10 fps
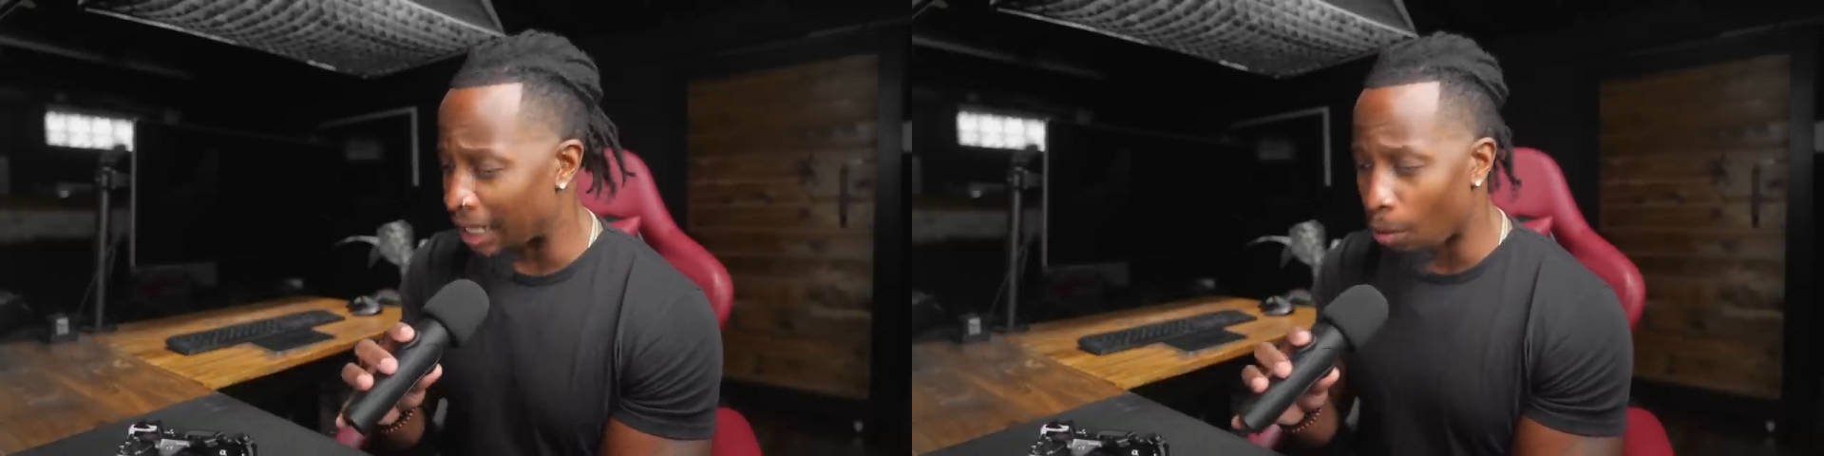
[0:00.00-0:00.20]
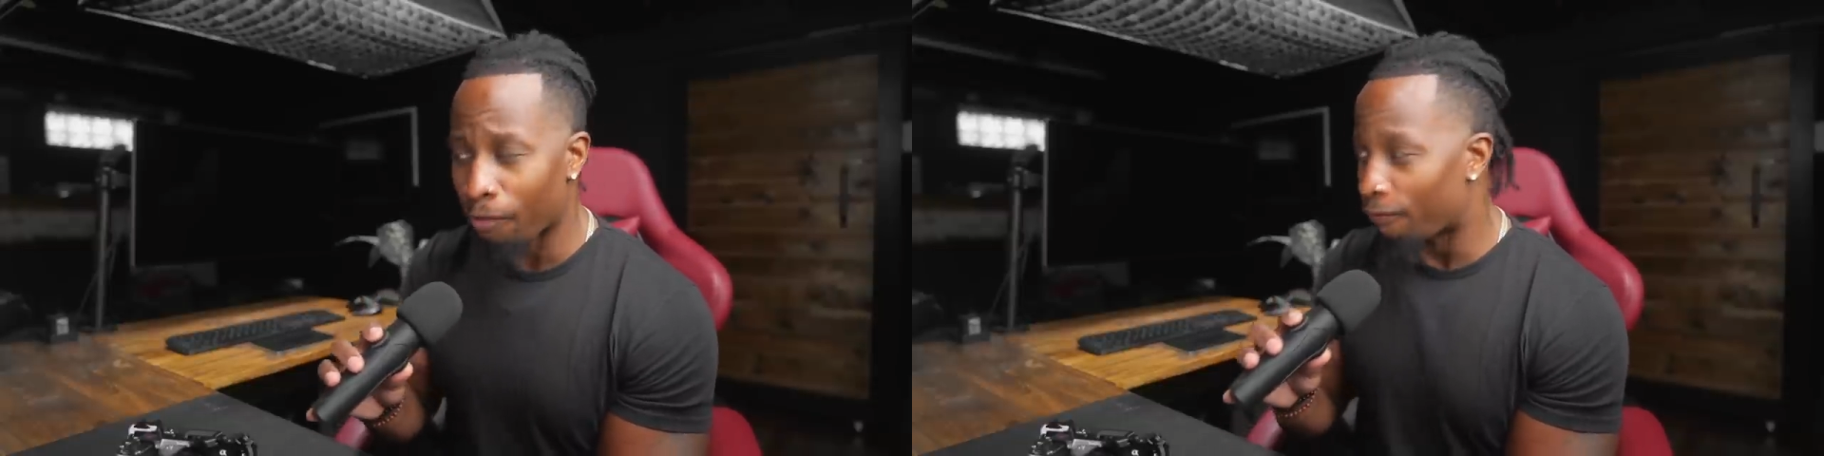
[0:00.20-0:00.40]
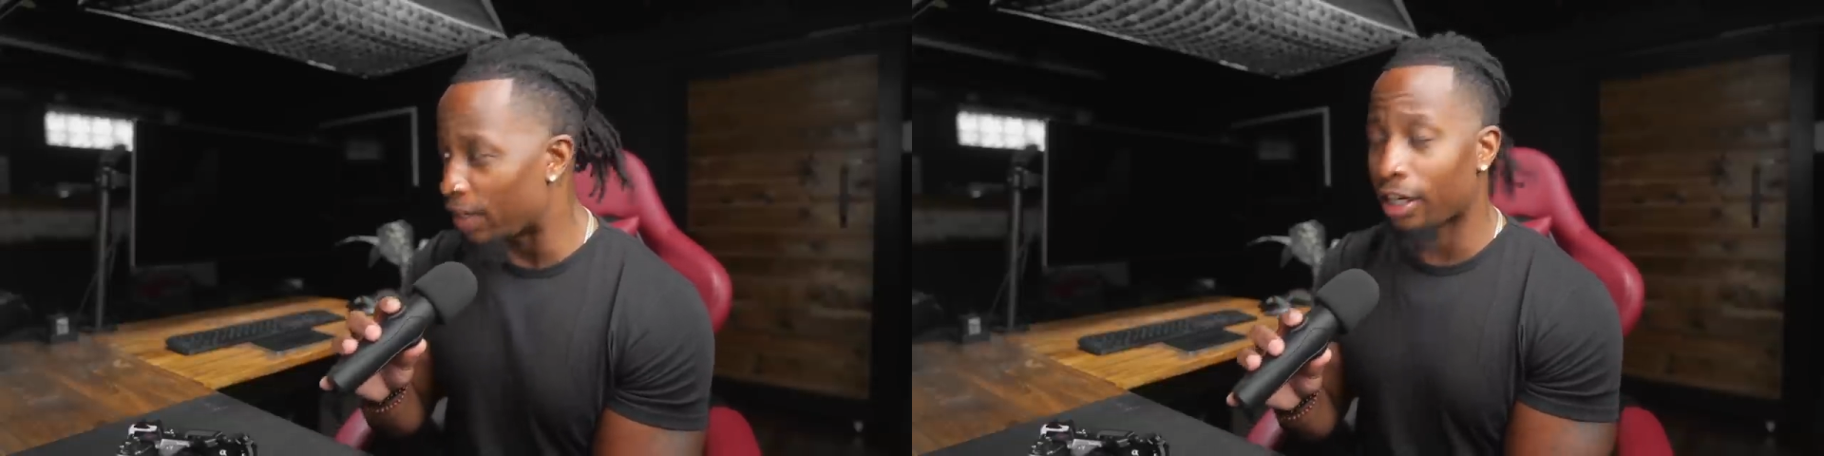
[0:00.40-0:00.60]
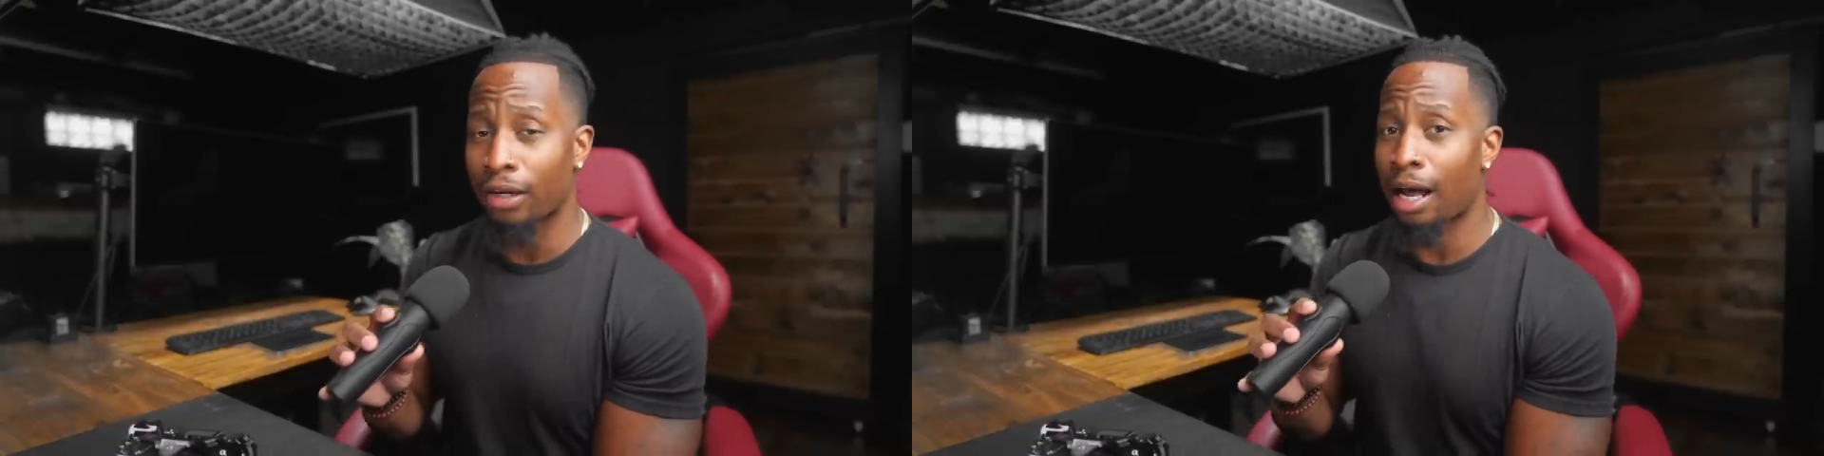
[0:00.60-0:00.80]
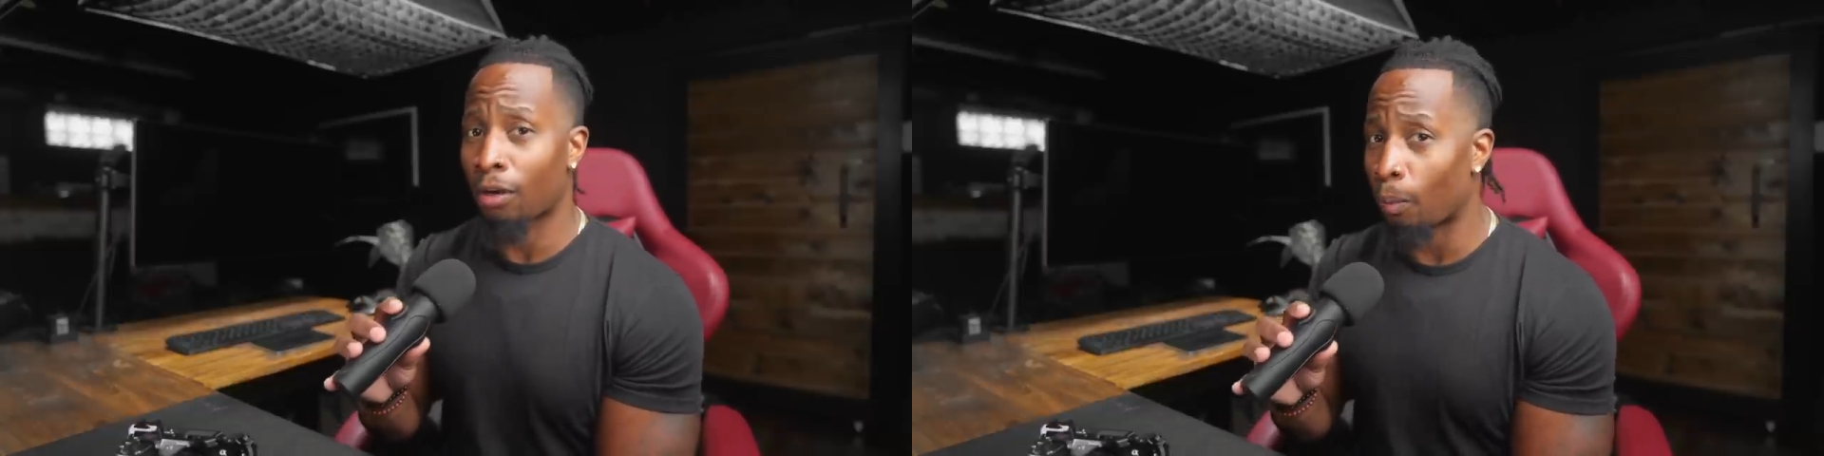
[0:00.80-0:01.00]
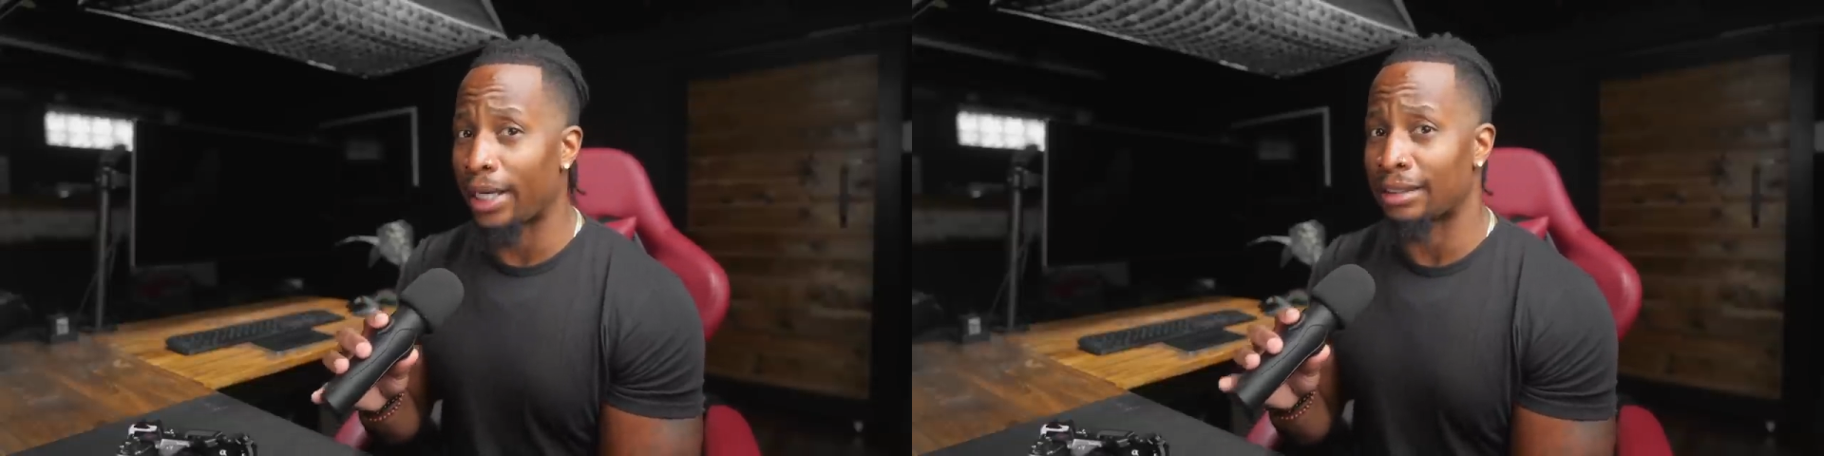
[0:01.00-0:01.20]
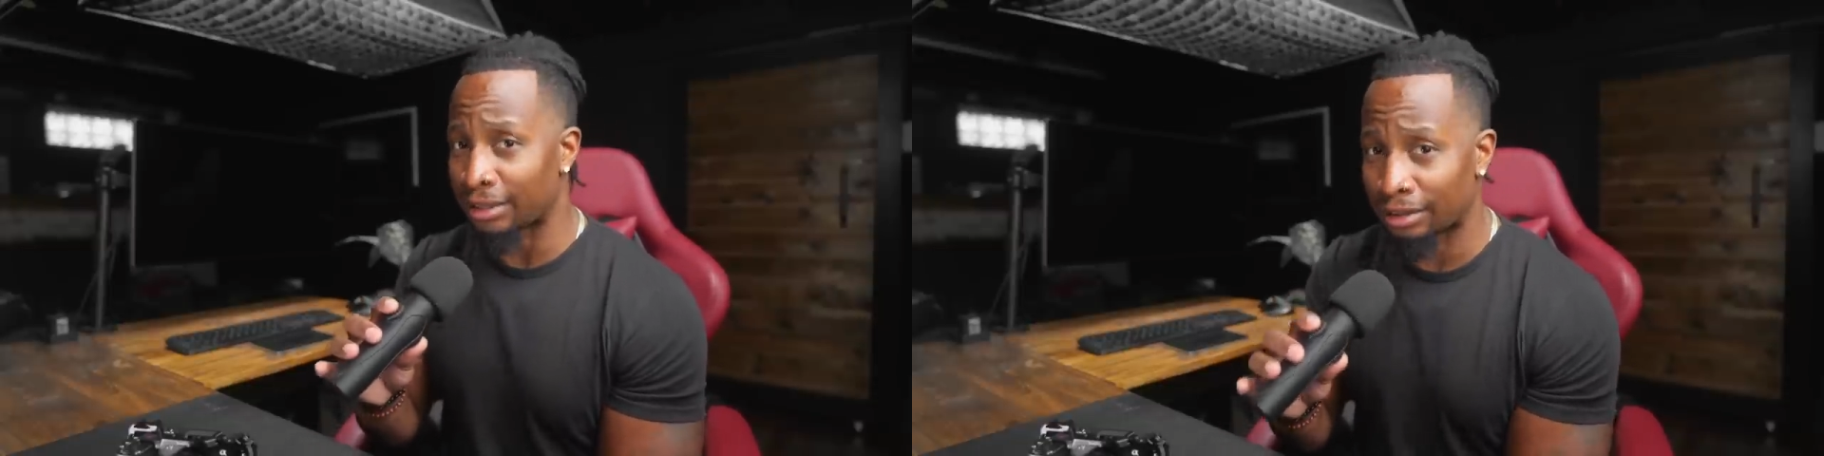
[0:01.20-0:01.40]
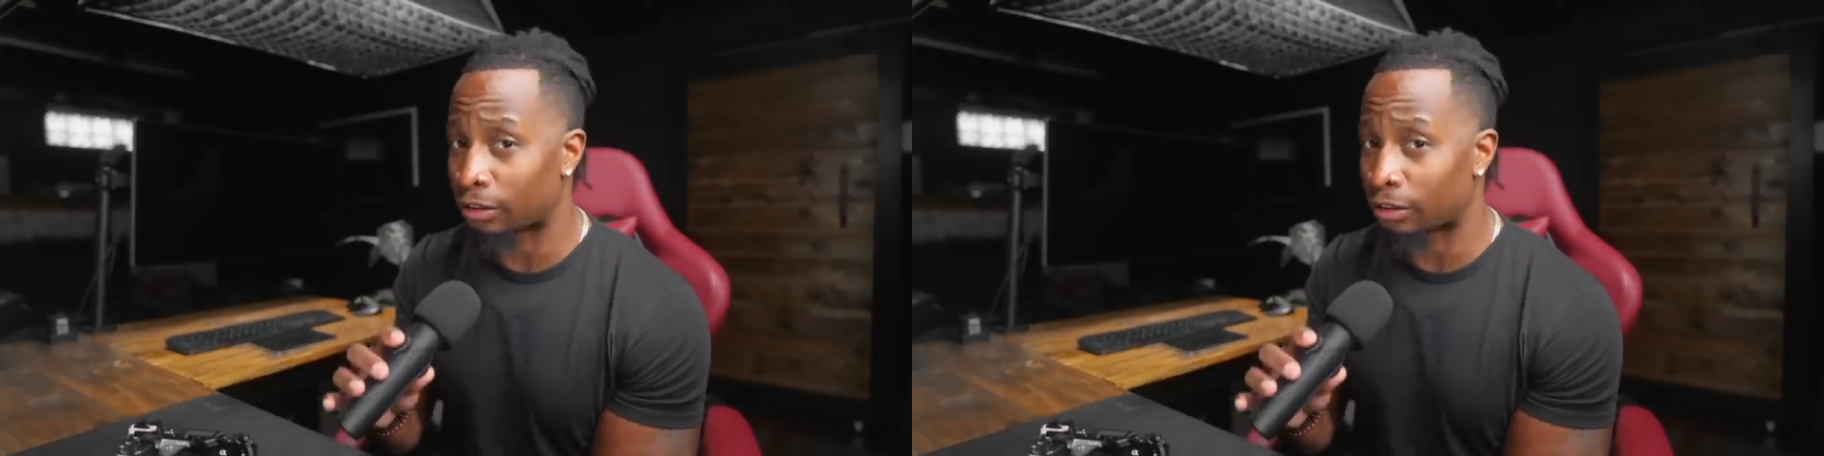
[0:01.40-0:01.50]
I will figure out a way to,